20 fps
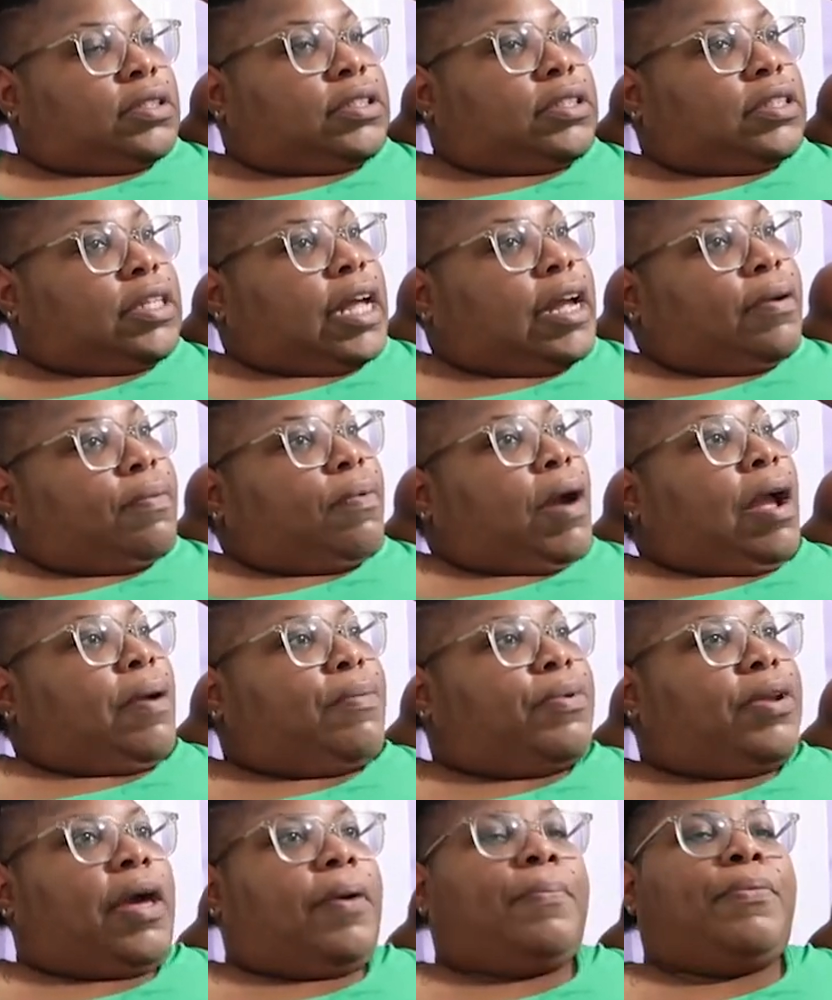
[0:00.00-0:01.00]
it's like
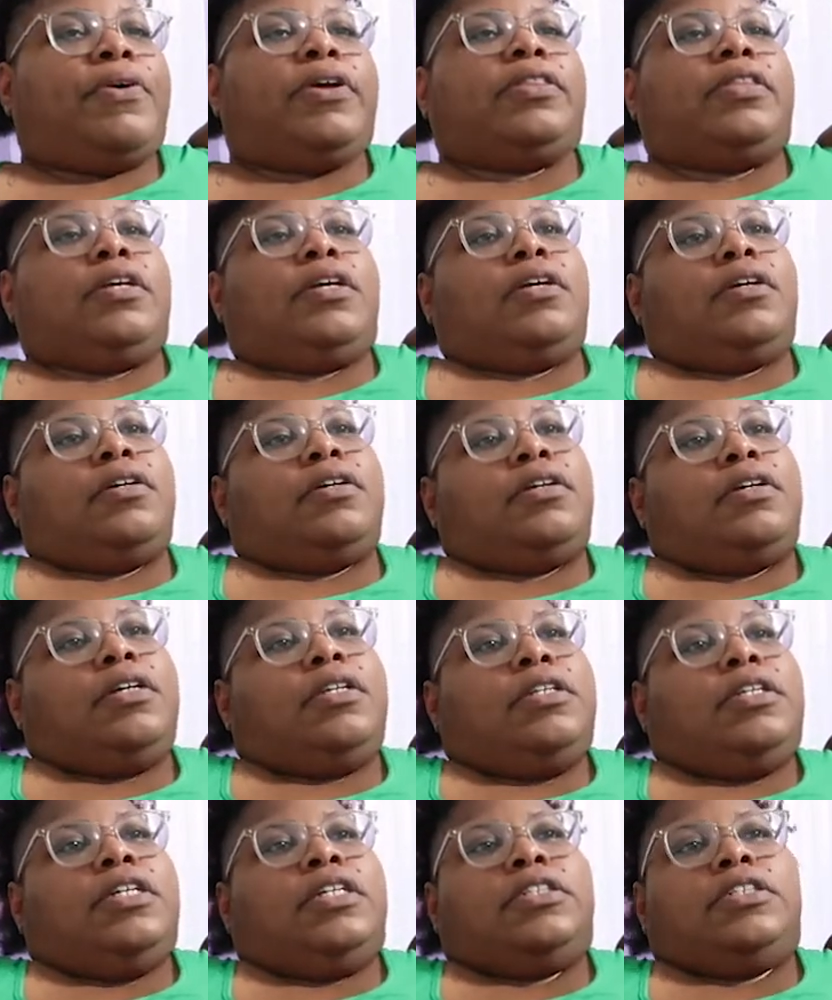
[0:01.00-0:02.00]
right when I put the
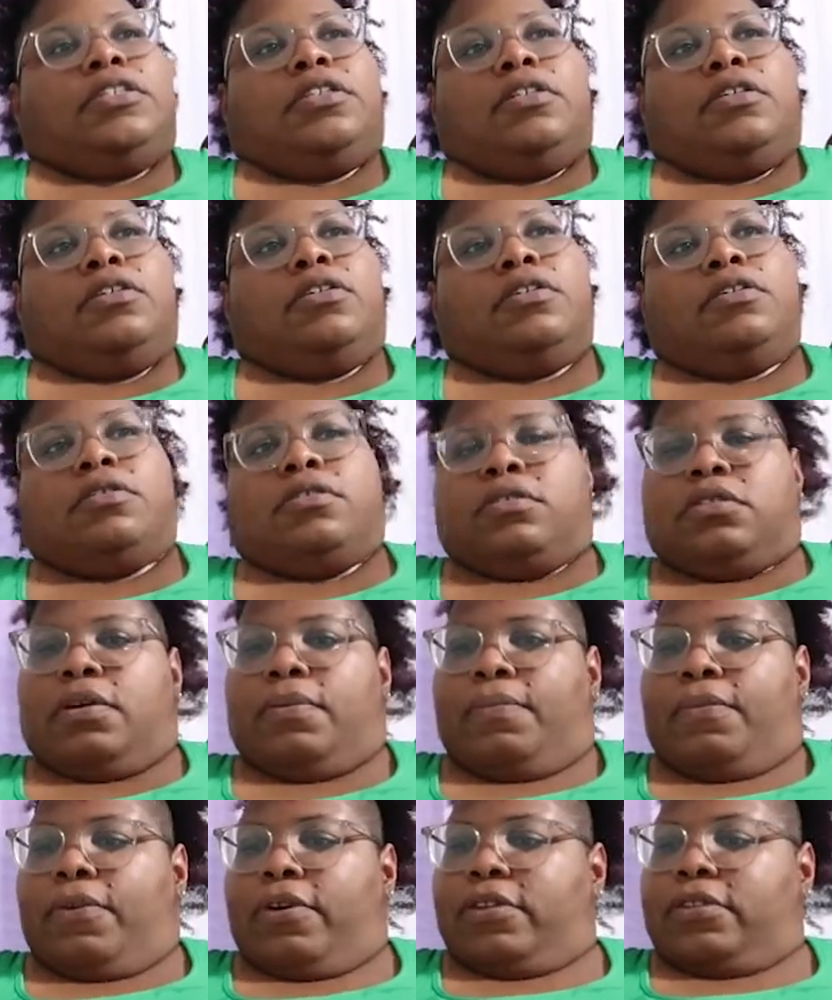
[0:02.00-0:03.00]
conditioner,
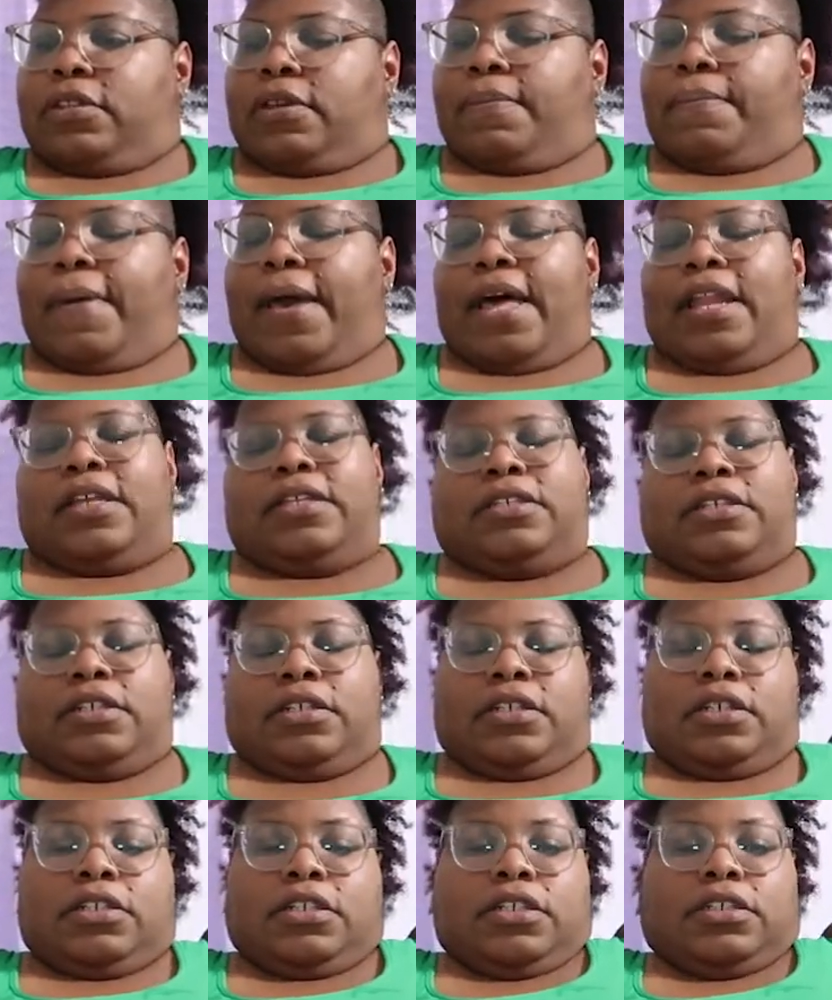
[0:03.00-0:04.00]
the
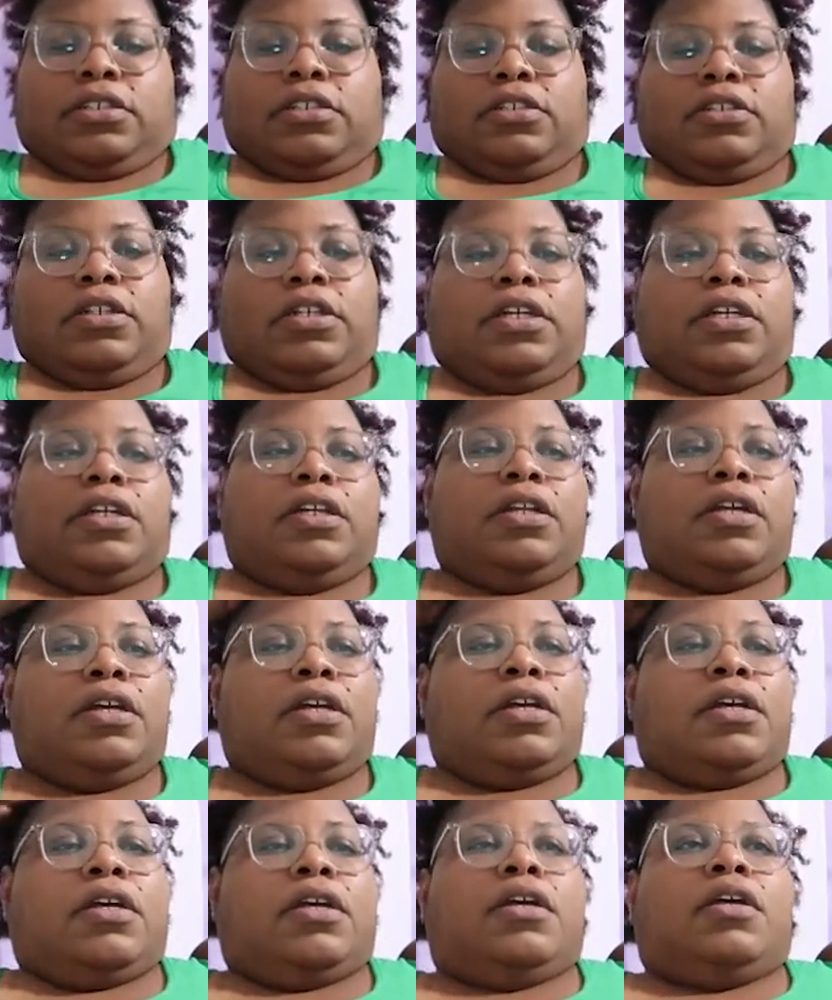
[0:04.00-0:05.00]
balancing conditioner in,
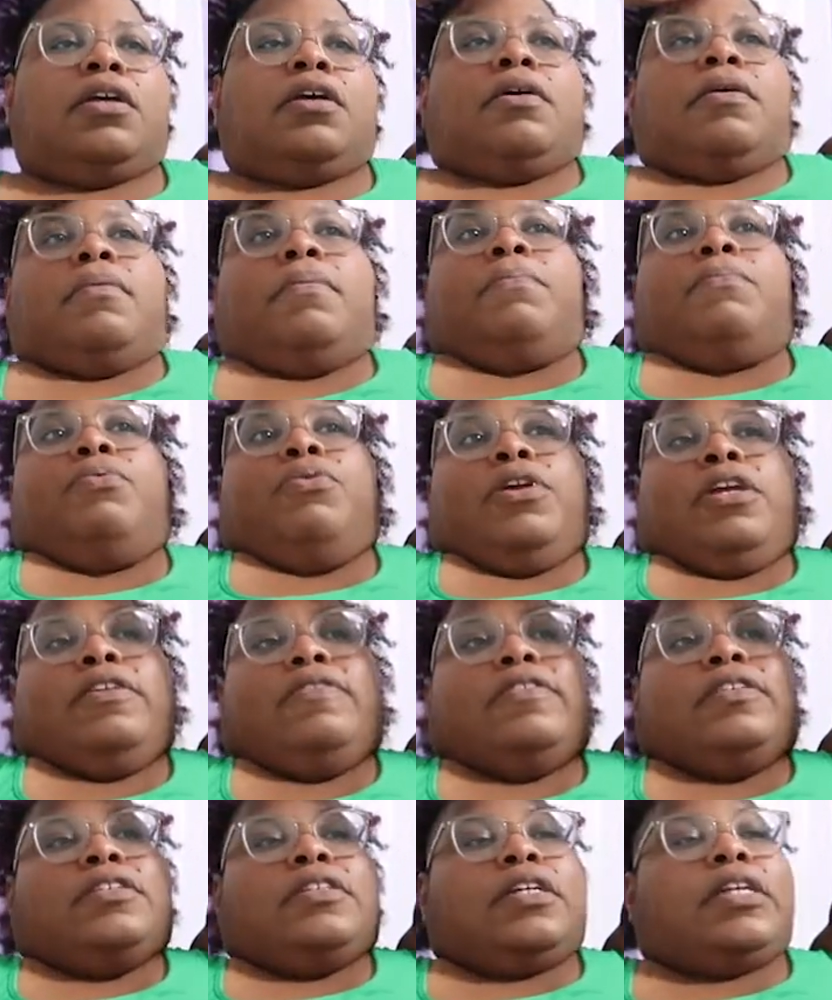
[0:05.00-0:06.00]

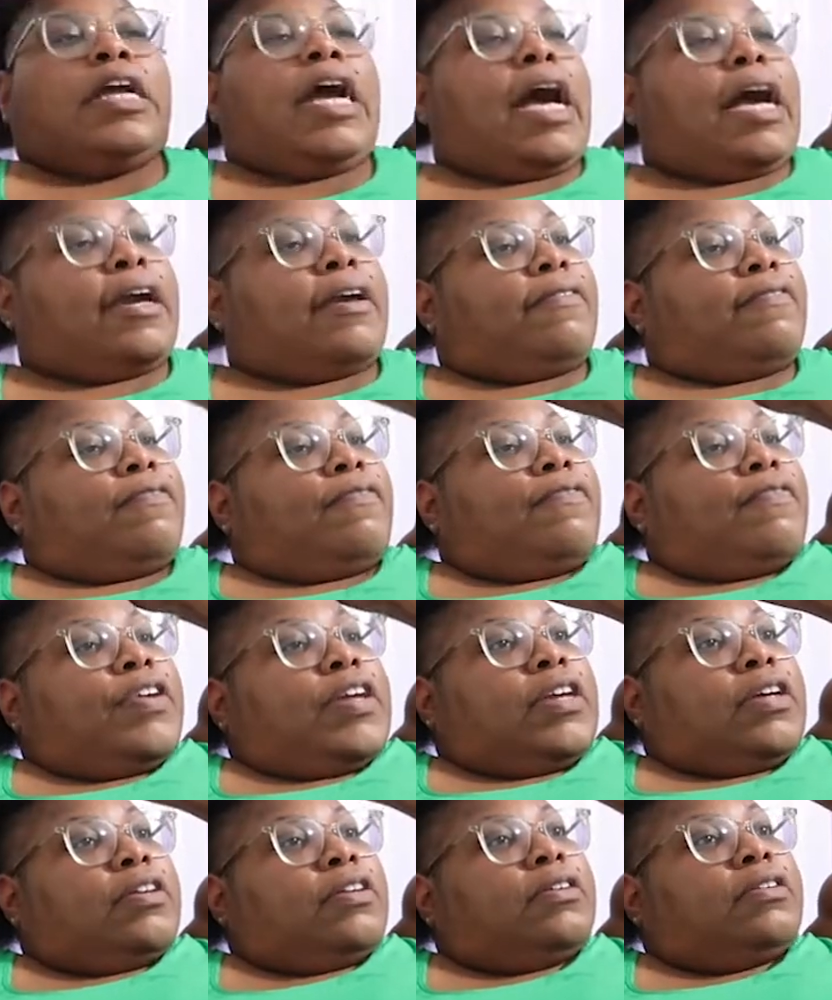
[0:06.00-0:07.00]
previously I could
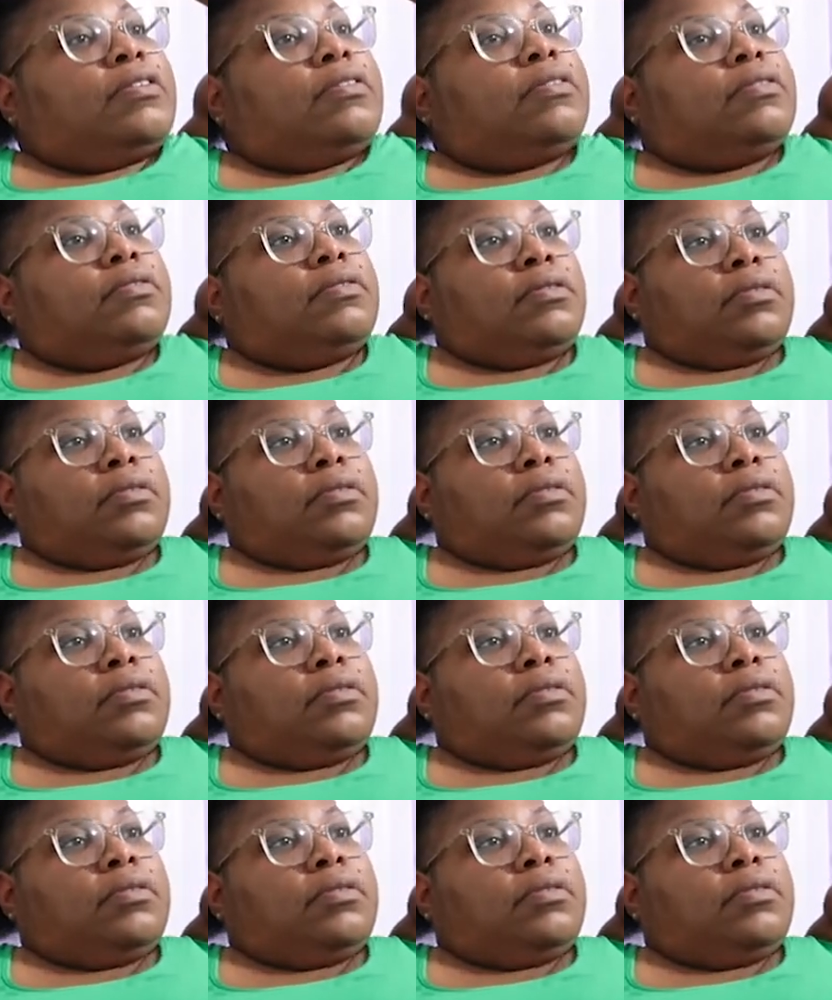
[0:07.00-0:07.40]
feel,